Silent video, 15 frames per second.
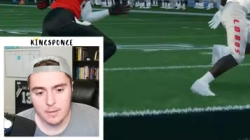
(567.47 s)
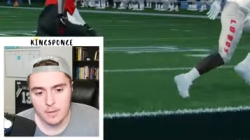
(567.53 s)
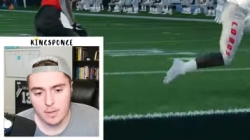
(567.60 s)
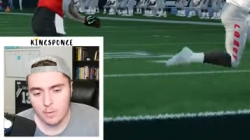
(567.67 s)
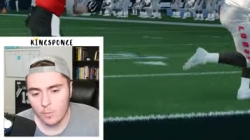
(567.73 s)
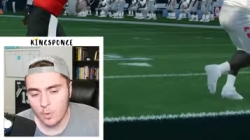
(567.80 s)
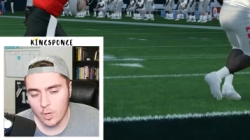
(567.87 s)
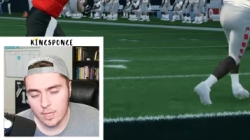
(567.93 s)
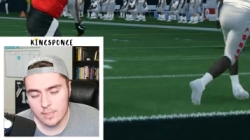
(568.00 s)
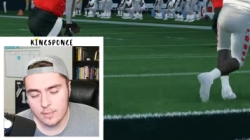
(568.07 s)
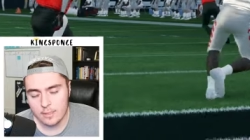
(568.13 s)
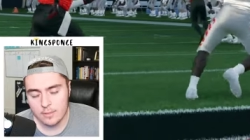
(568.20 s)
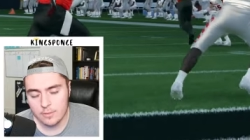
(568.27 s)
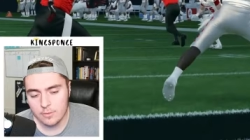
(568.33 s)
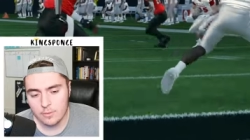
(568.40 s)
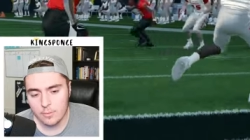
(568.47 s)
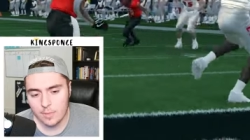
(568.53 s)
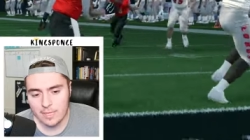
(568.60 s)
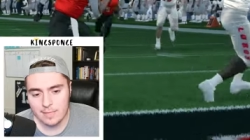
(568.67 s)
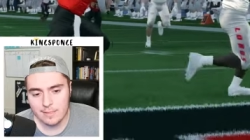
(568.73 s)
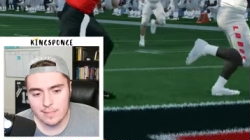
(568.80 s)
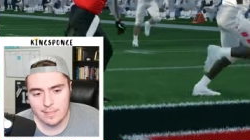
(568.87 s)
a 1 to 2
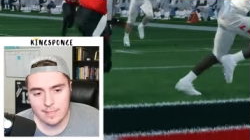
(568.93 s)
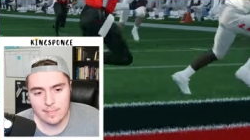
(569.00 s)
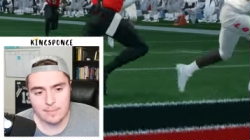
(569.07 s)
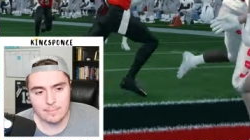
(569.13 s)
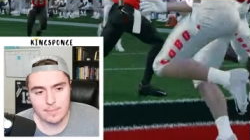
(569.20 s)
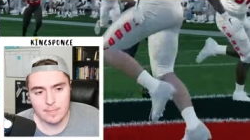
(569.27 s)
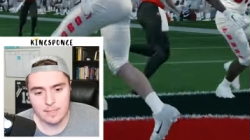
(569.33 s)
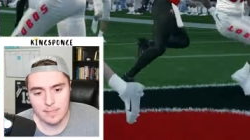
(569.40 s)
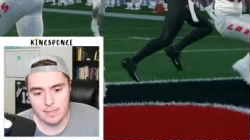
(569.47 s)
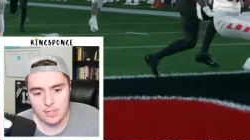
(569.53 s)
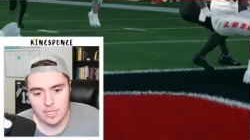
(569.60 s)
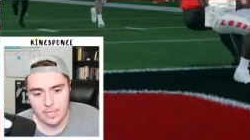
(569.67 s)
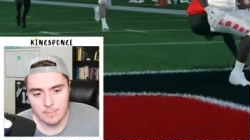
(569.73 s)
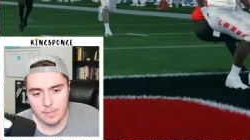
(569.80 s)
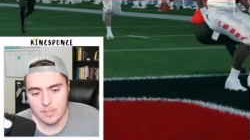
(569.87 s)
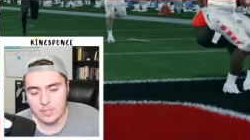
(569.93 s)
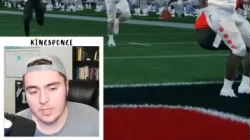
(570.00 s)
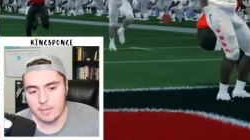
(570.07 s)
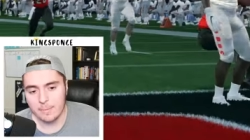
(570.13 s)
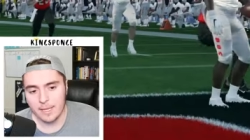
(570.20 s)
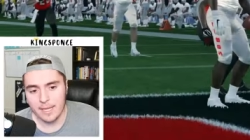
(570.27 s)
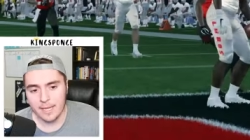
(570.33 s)
win team, to the
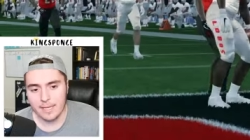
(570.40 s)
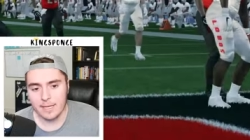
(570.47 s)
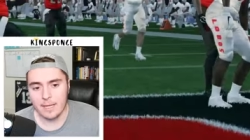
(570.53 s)
championship and